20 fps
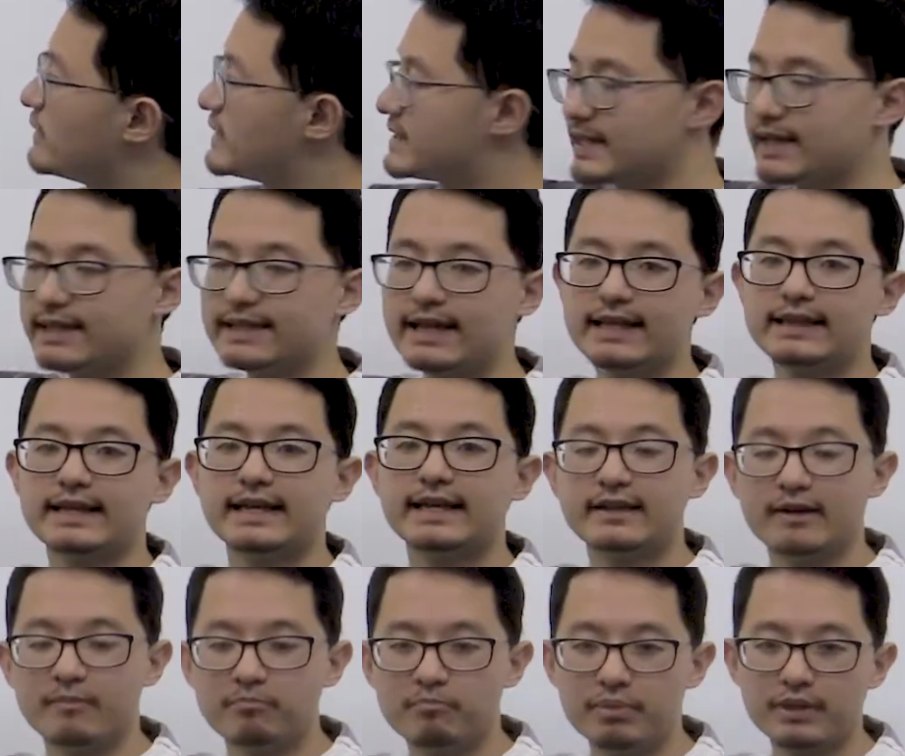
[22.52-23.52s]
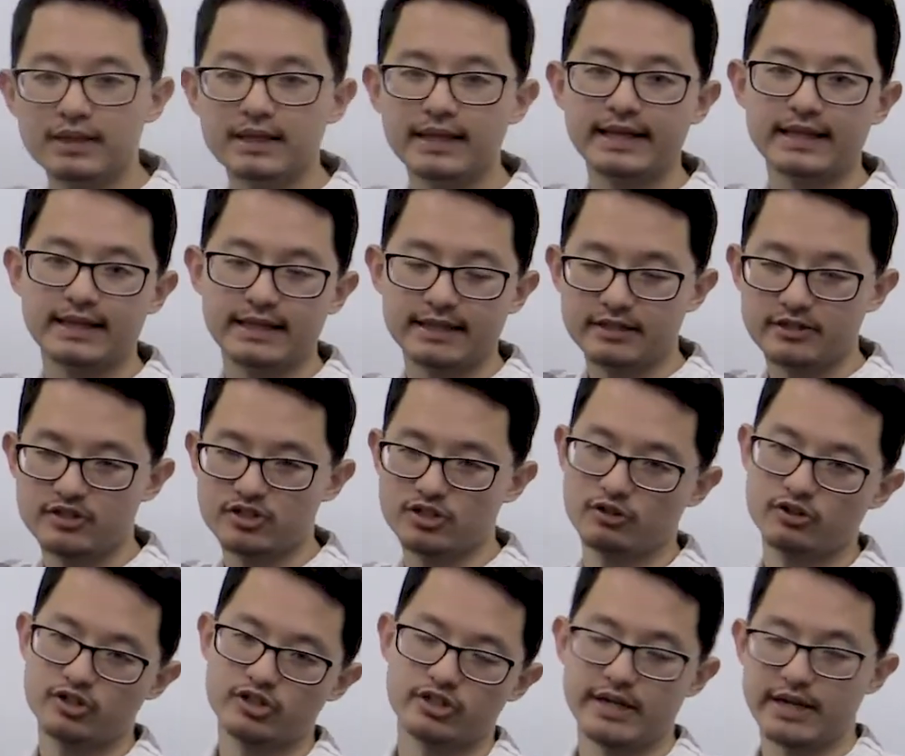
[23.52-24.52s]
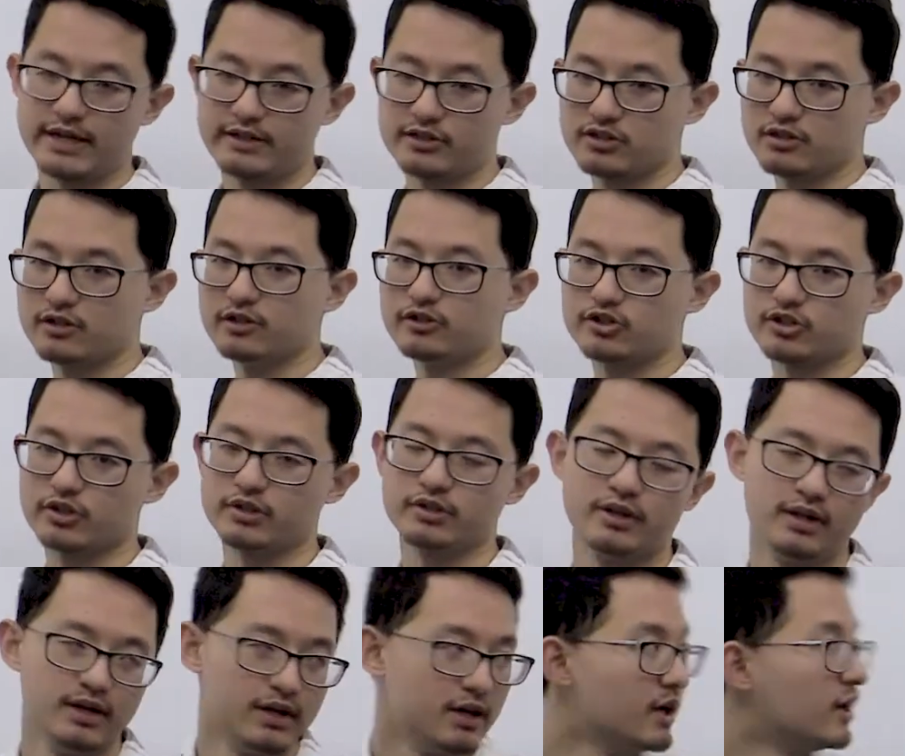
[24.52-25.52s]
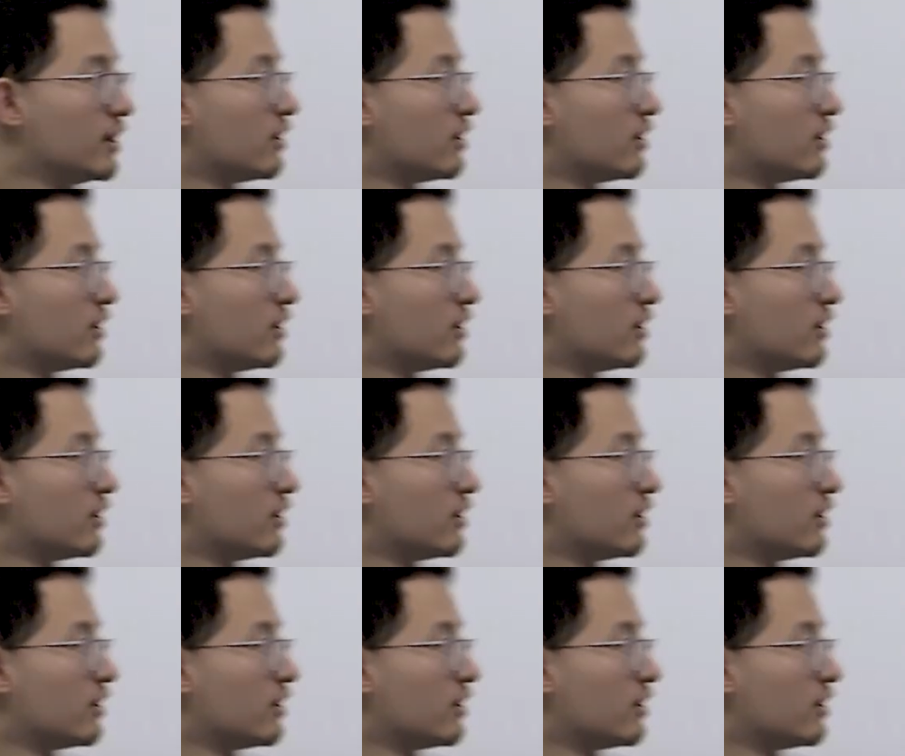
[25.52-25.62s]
we say that they completely dissociate in solution,